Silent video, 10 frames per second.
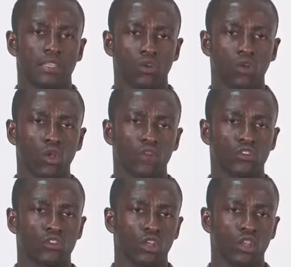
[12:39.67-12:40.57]
the goal of
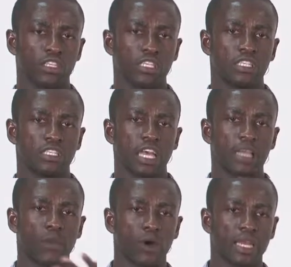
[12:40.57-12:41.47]
sociology
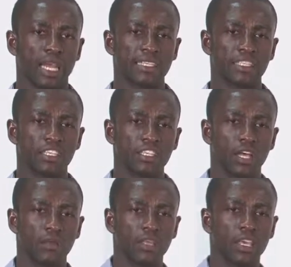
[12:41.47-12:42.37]
shared by
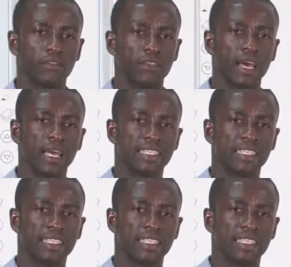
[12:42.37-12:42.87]
organizational behavior